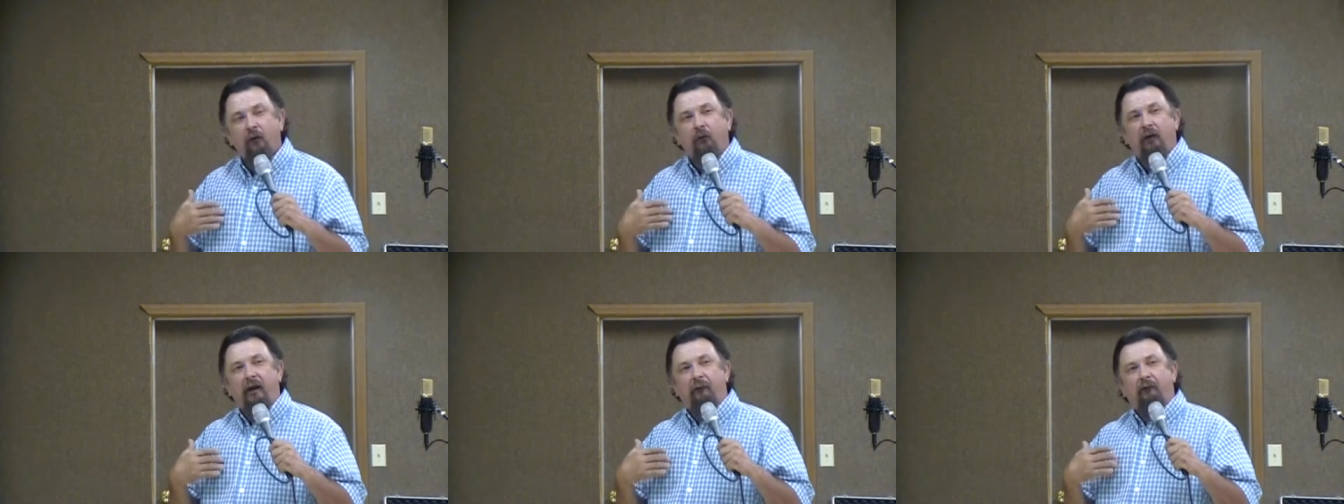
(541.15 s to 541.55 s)

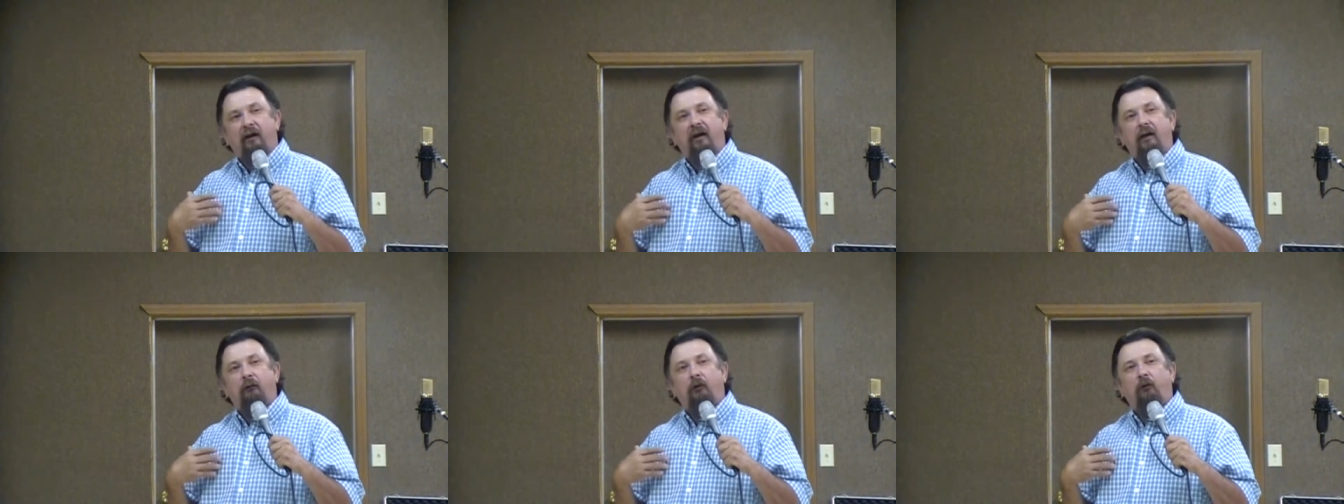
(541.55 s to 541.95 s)

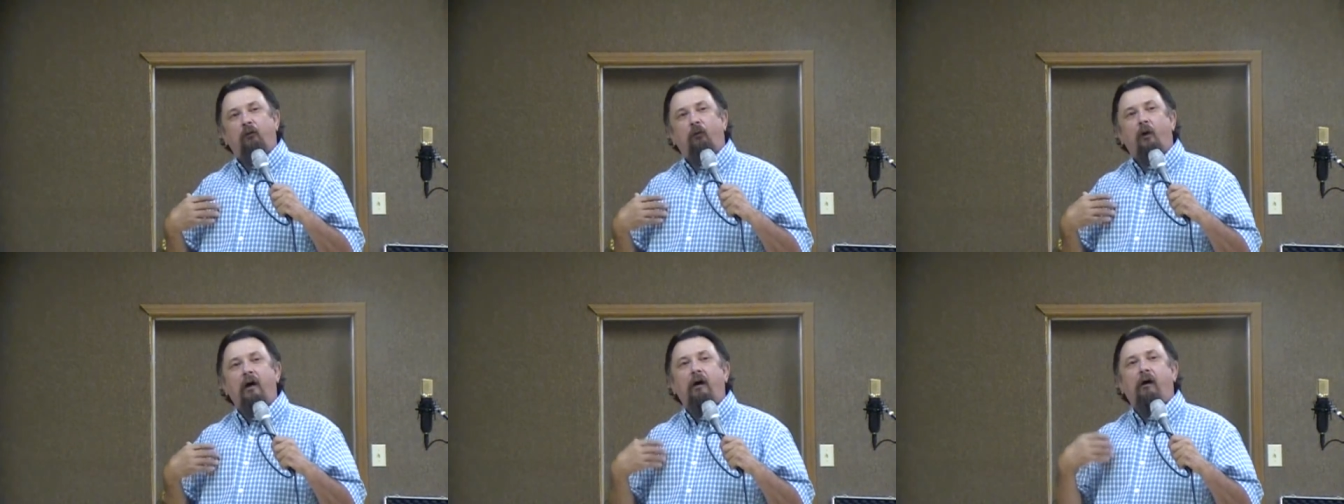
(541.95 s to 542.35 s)
whenever he
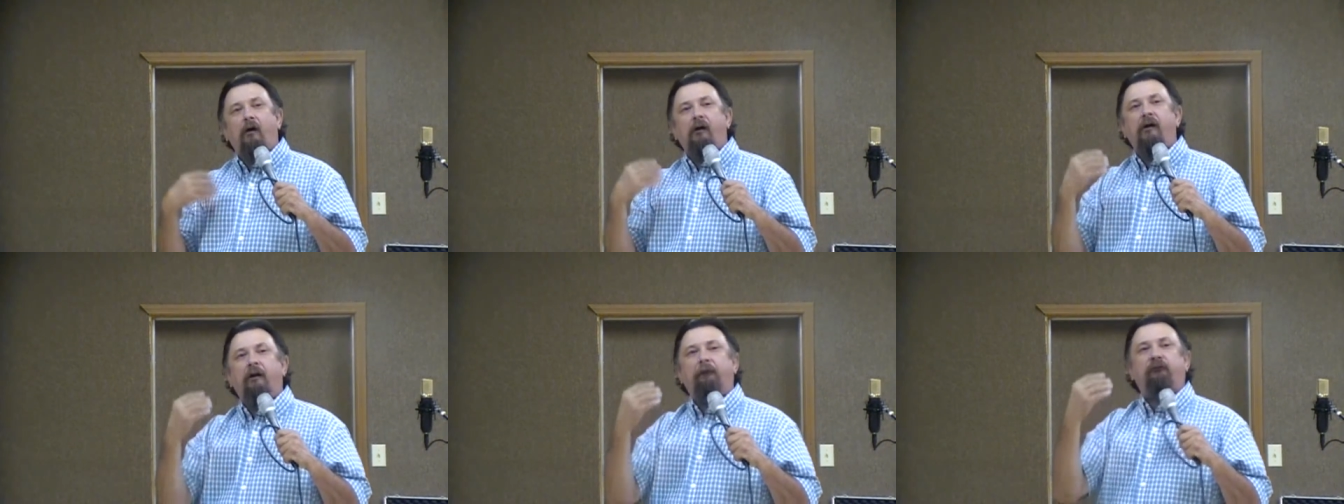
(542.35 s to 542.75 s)
would
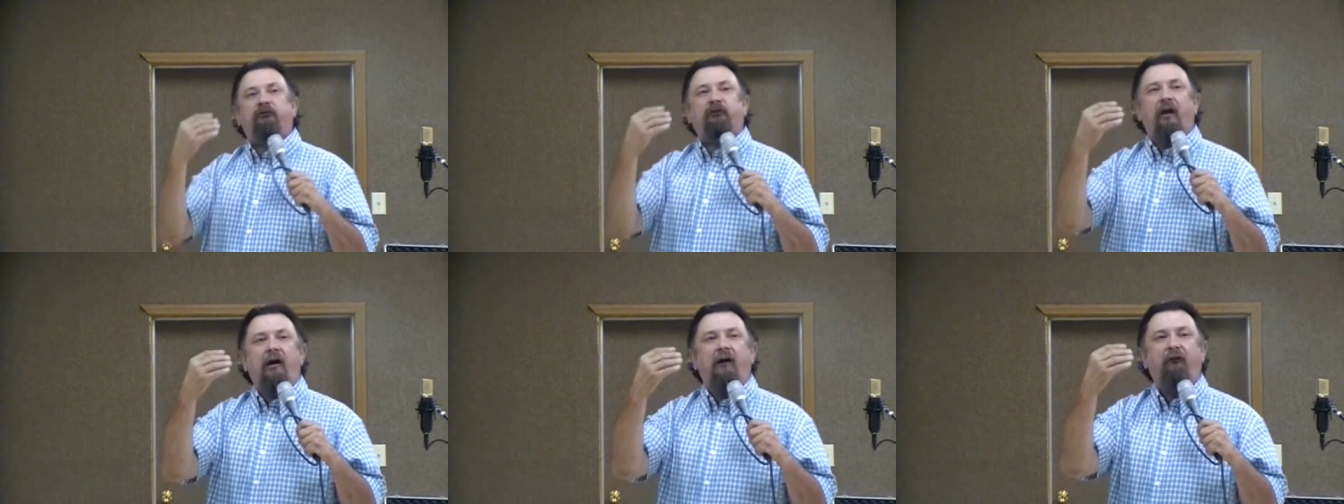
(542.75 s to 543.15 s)
will
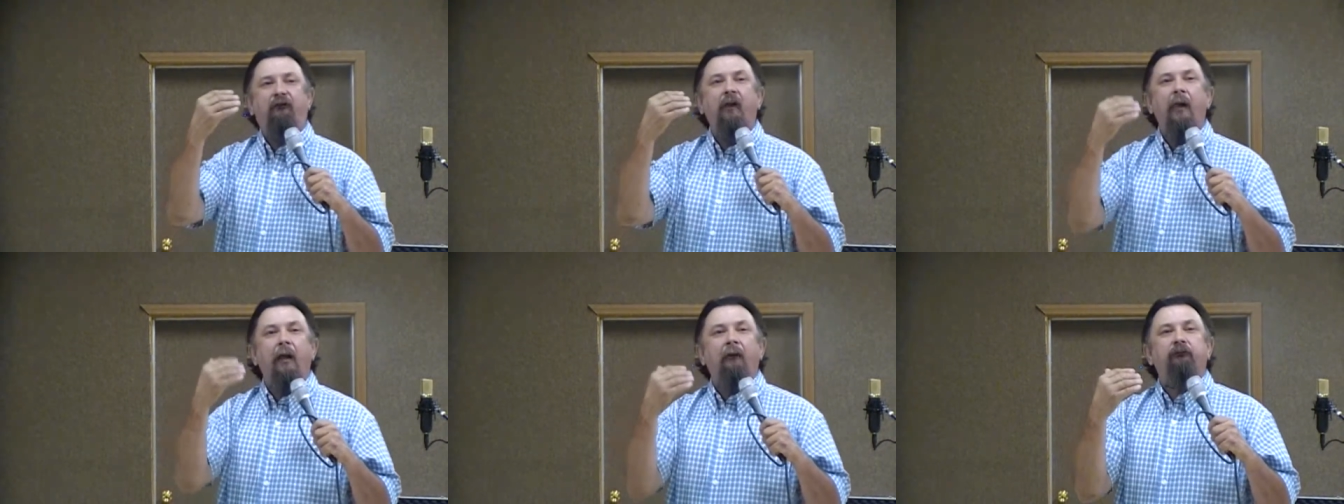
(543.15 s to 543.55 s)

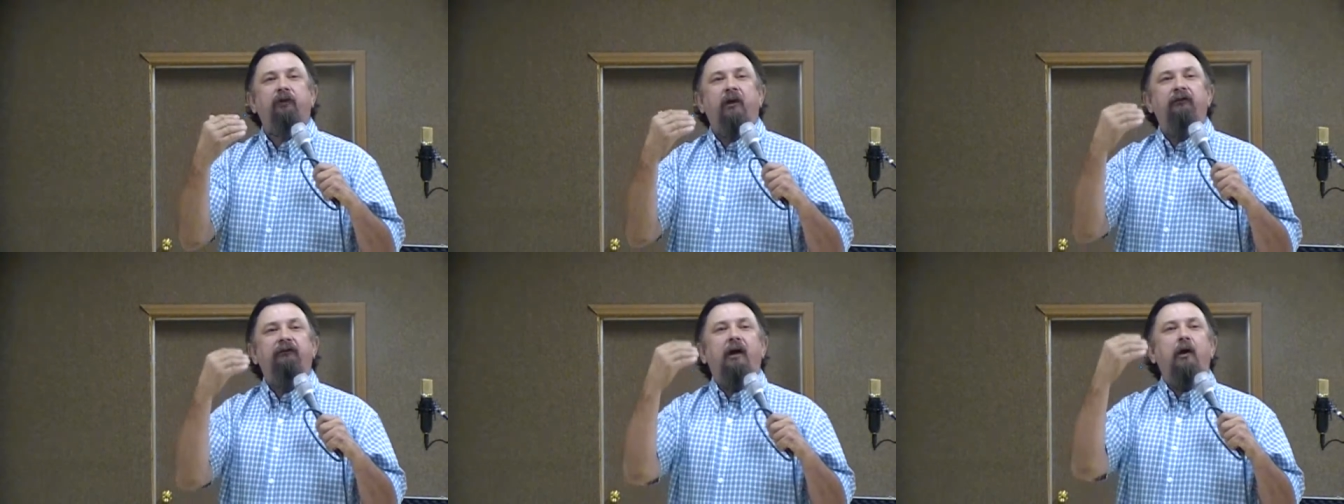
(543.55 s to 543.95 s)
himself
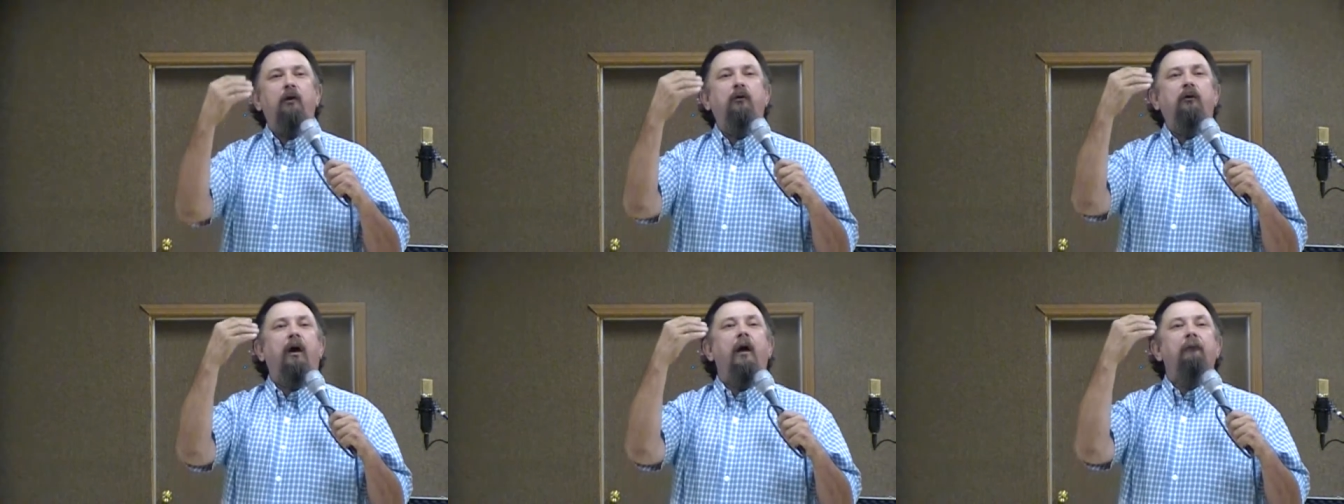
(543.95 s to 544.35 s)
to
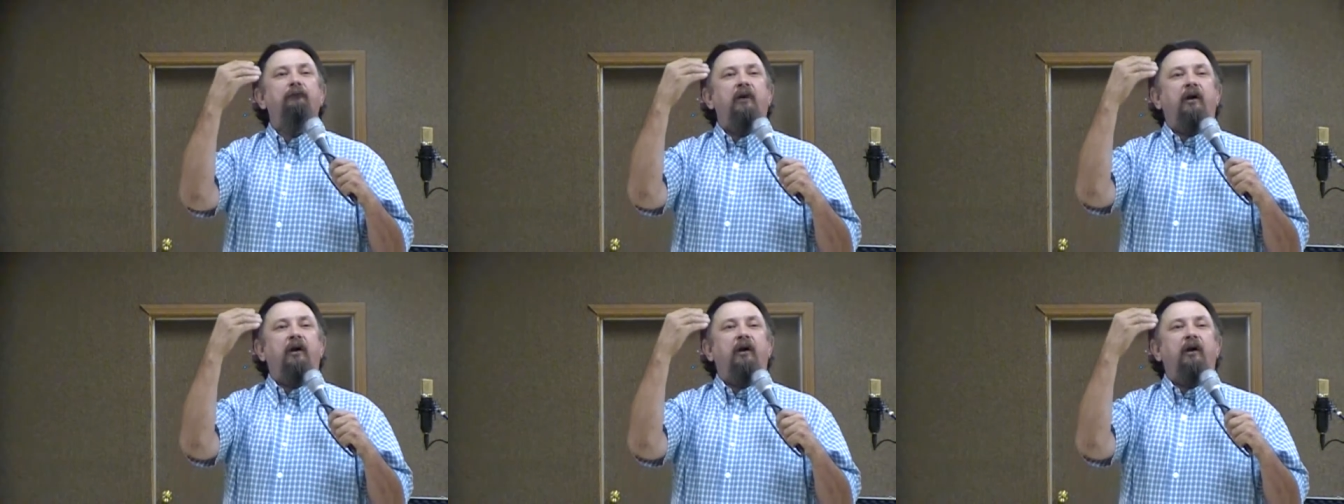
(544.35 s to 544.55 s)
do